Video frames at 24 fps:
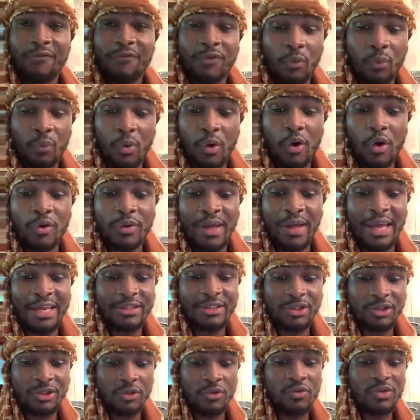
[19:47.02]
If the world
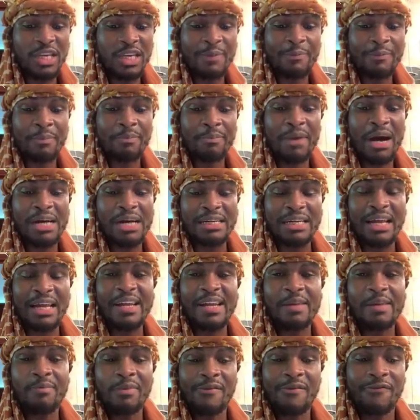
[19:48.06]
hates you, keep in mind it
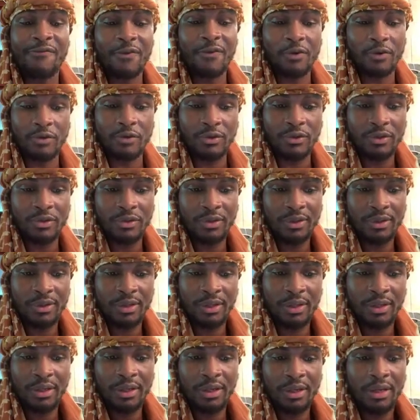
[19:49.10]
hated me first.
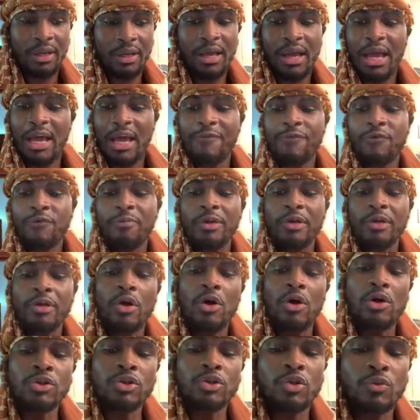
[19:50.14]
If you
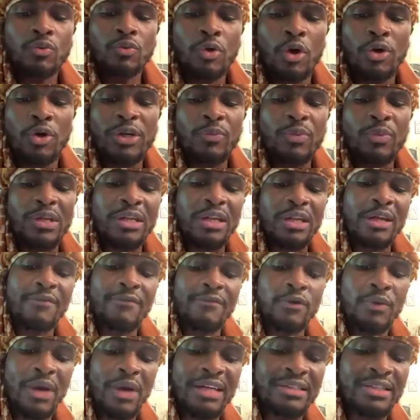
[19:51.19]
belong to the world, it would
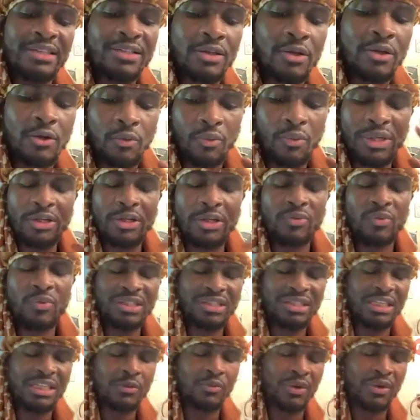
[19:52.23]
love you as its own.
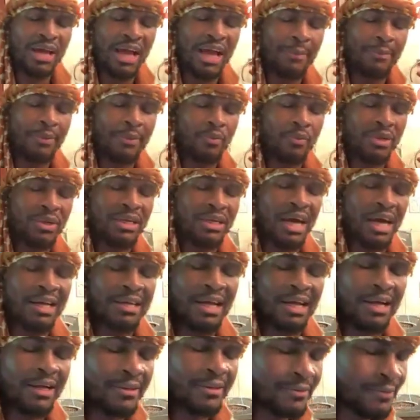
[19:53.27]
We seen what happened with
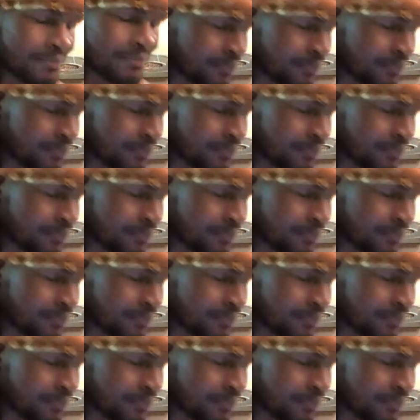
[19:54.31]
Nana.